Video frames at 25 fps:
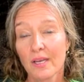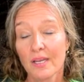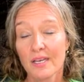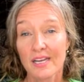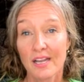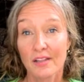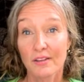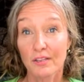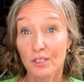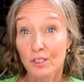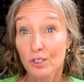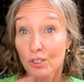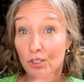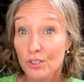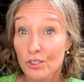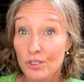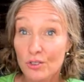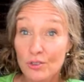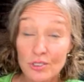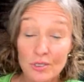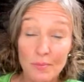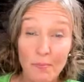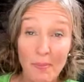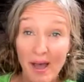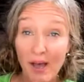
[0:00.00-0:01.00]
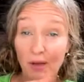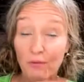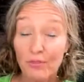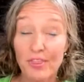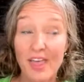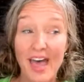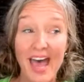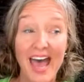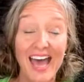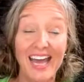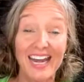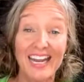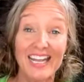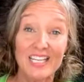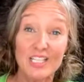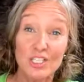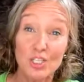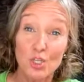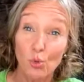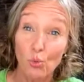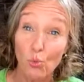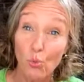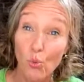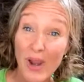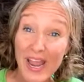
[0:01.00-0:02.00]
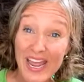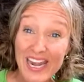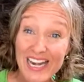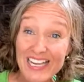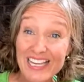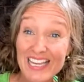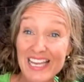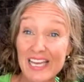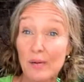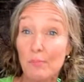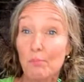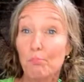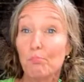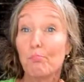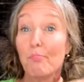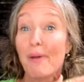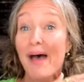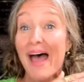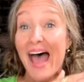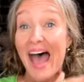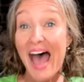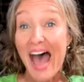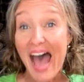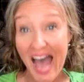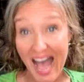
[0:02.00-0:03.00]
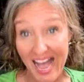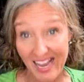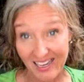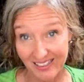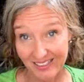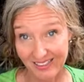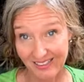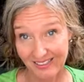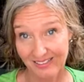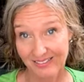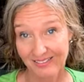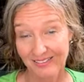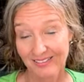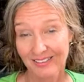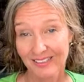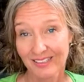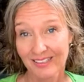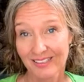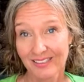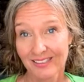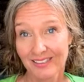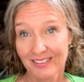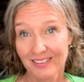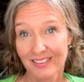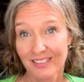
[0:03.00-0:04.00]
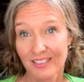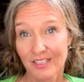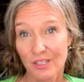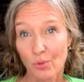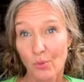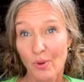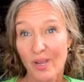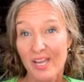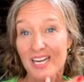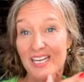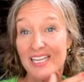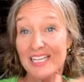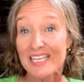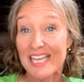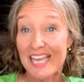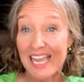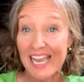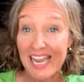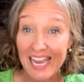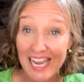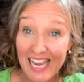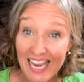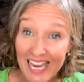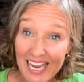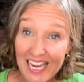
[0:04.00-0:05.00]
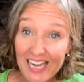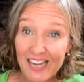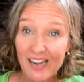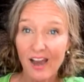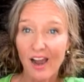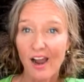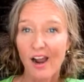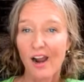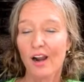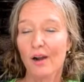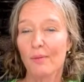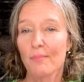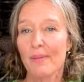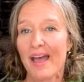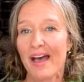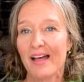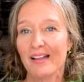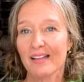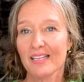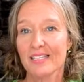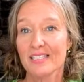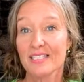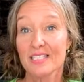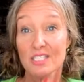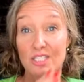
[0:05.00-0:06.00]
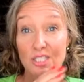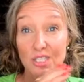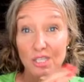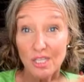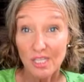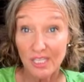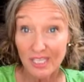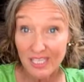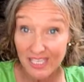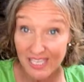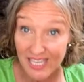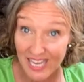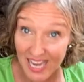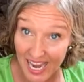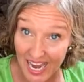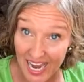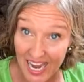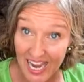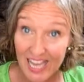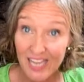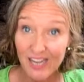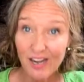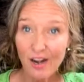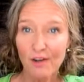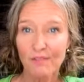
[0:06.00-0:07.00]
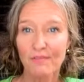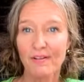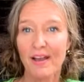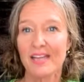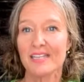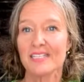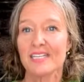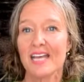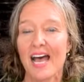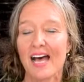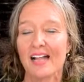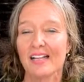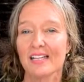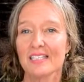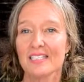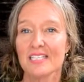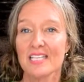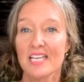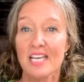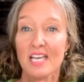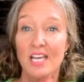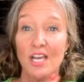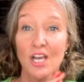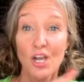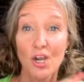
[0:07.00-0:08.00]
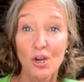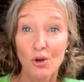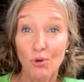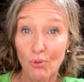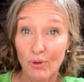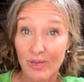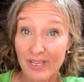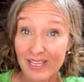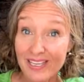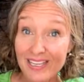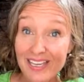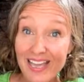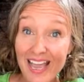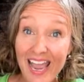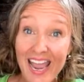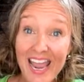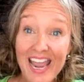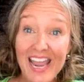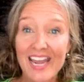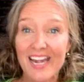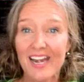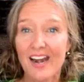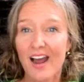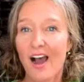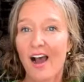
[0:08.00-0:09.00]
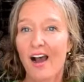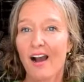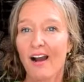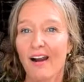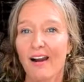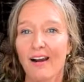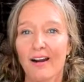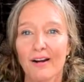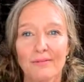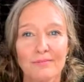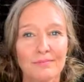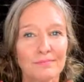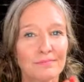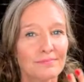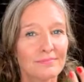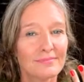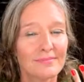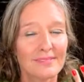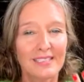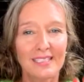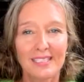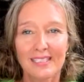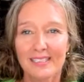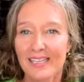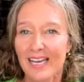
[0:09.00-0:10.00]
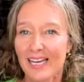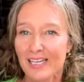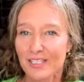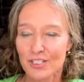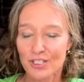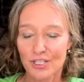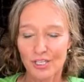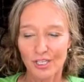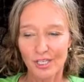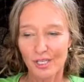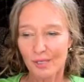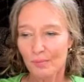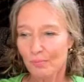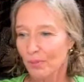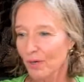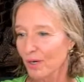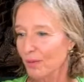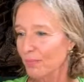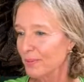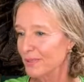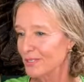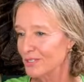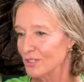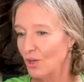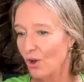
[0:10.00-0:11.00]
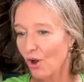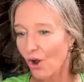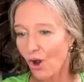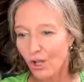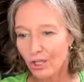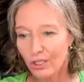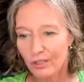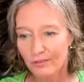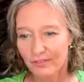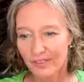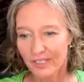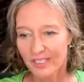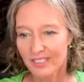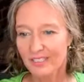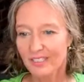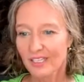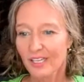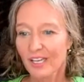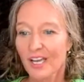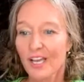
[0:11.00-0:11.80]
Now, the good news about that is the way to get back, the way to gain our balance, to gain our vitality, regain our connection and purpose, all of it.